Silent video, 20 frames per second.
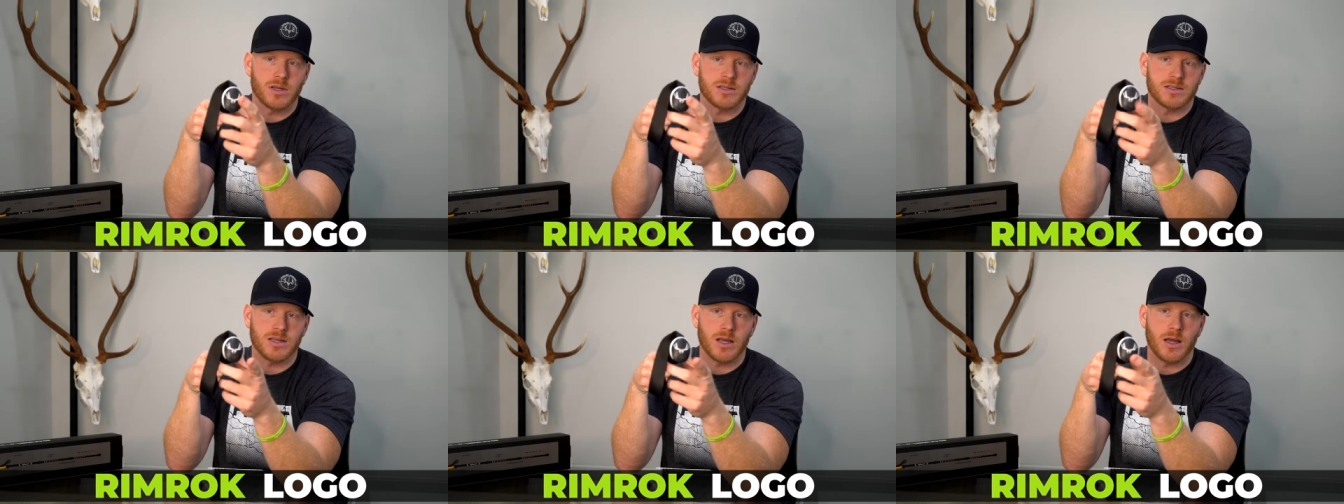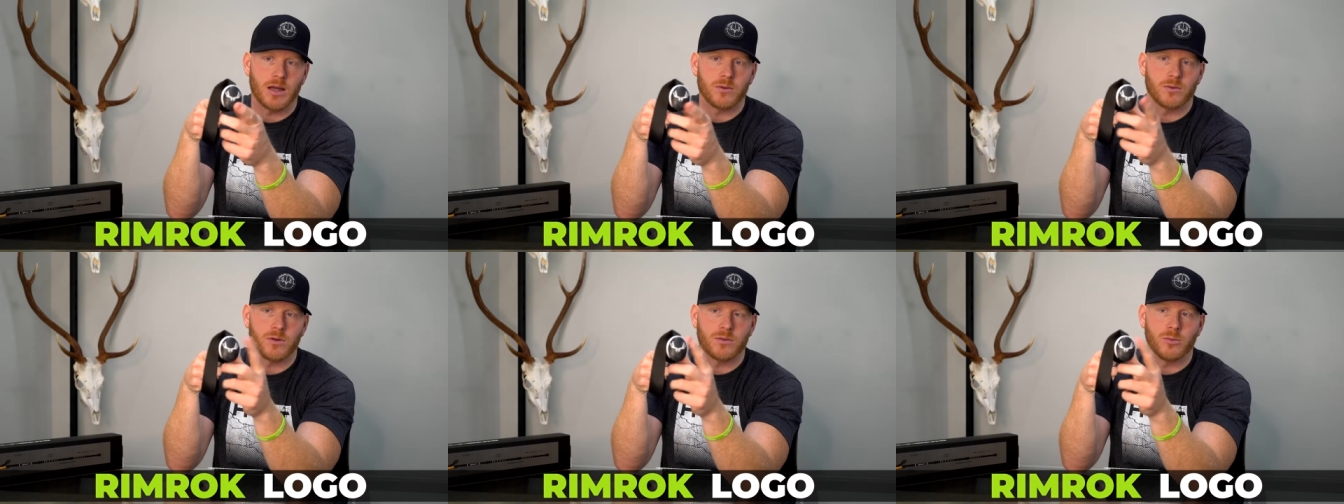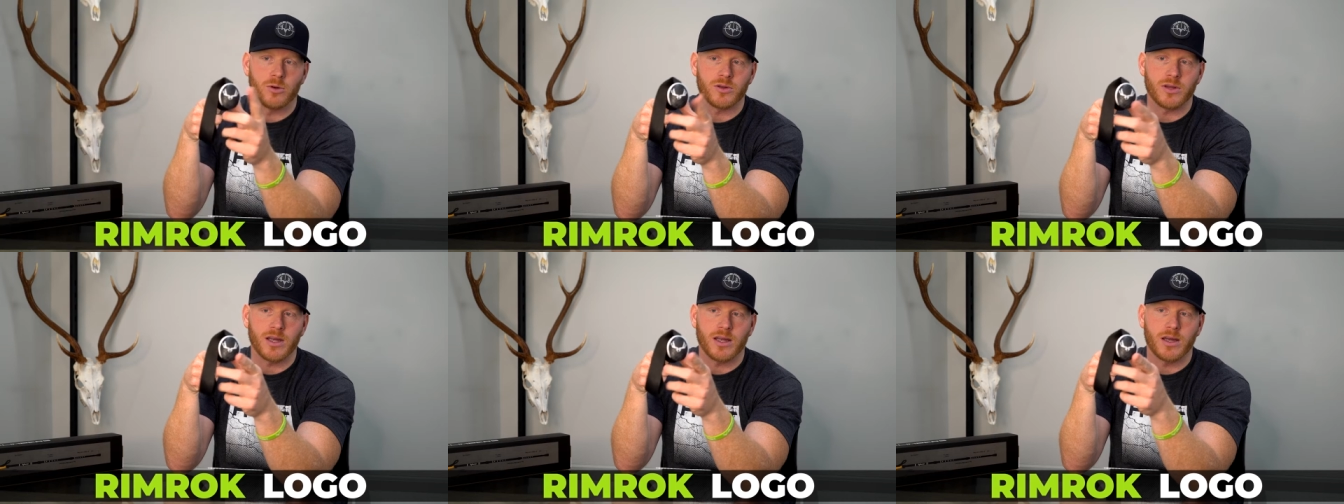design with
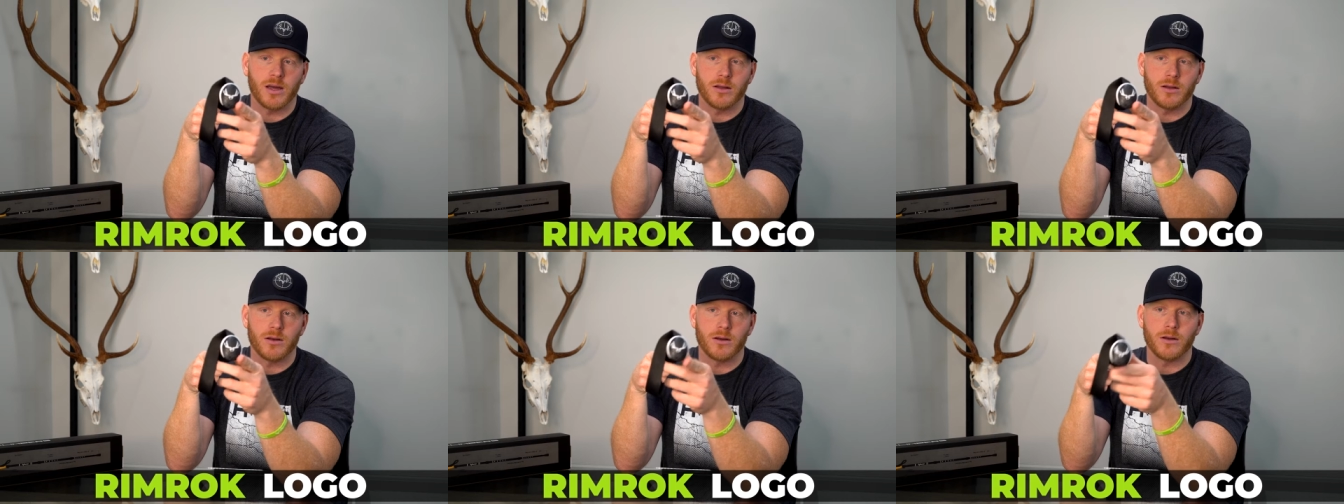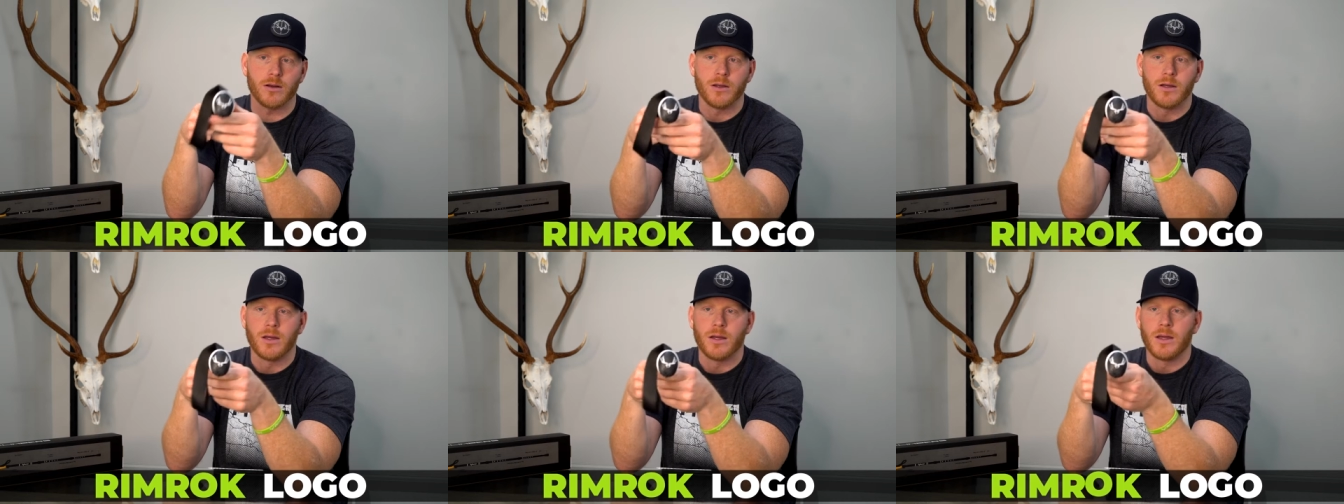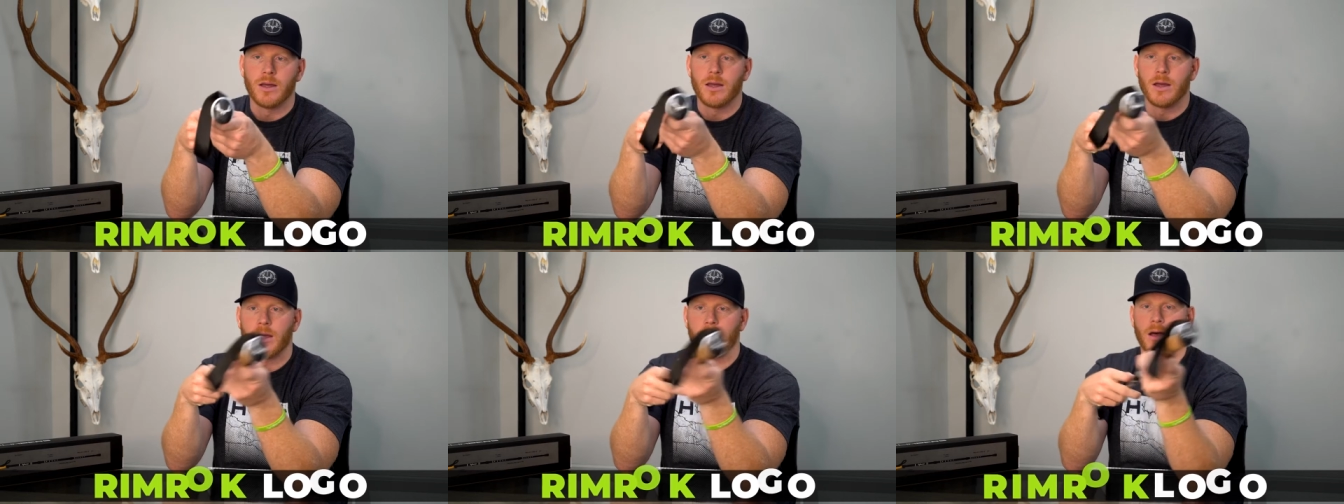multicolor.
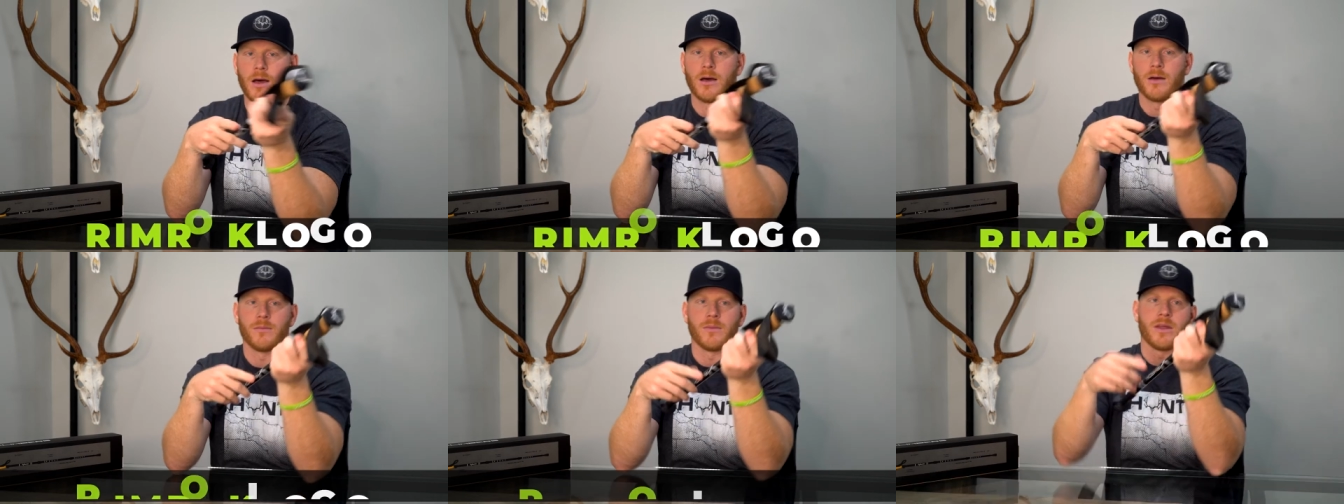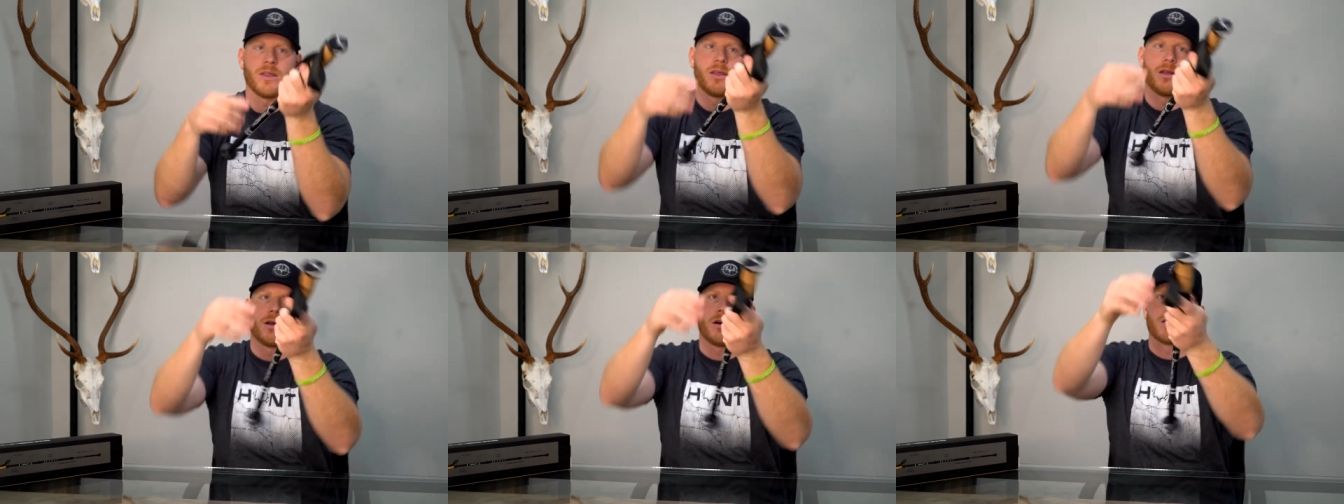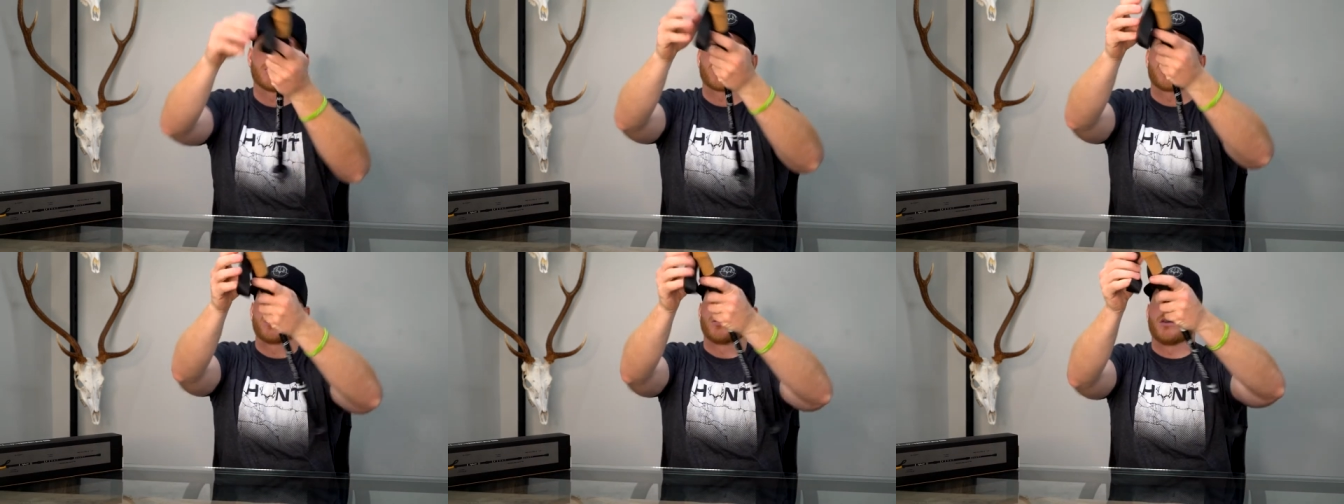Um, and then
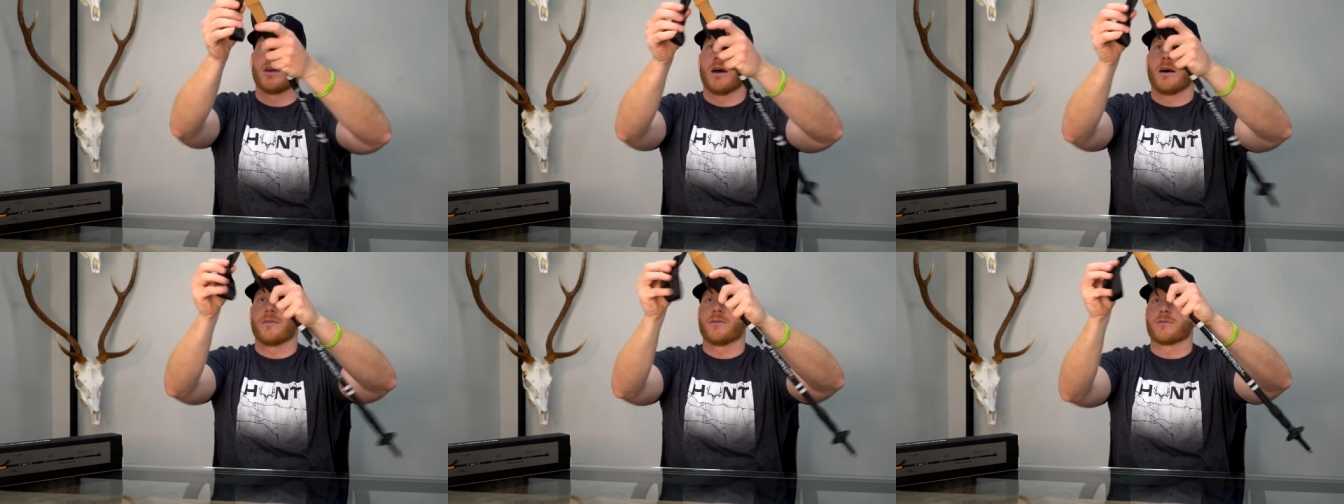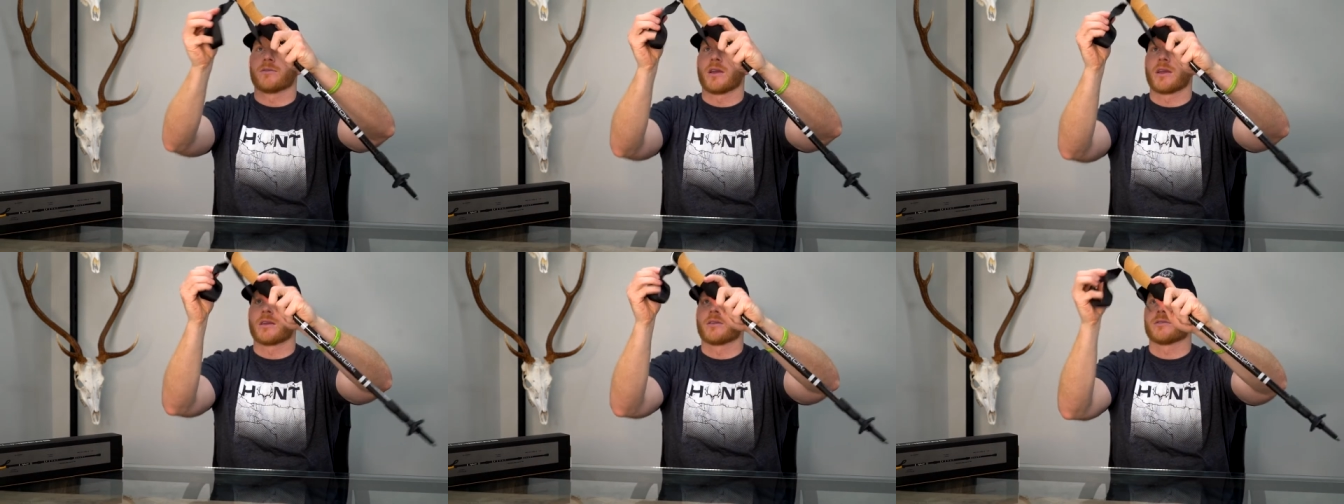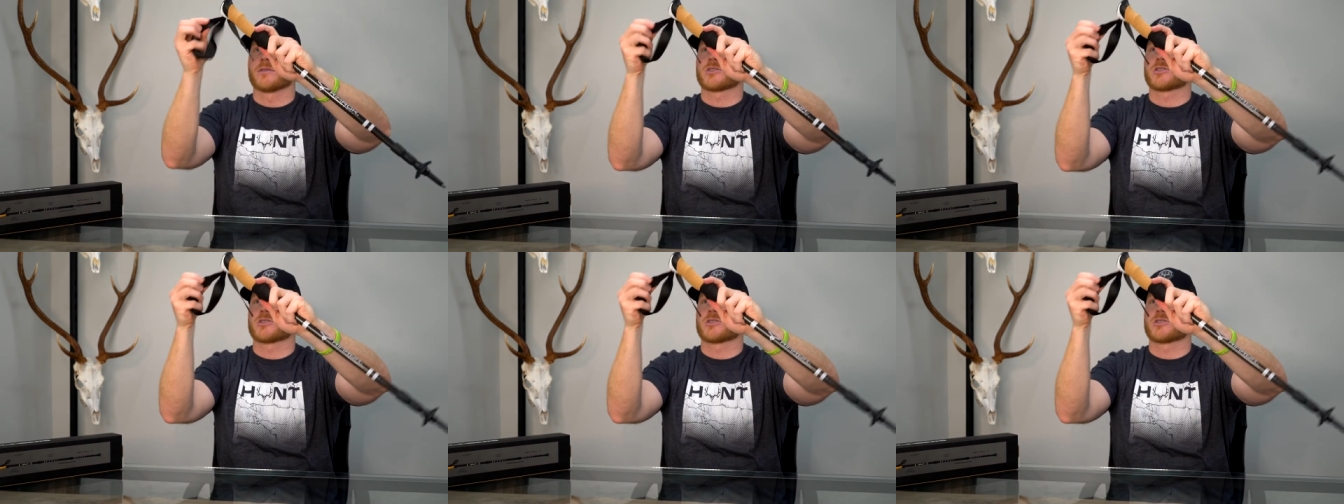also you have the regular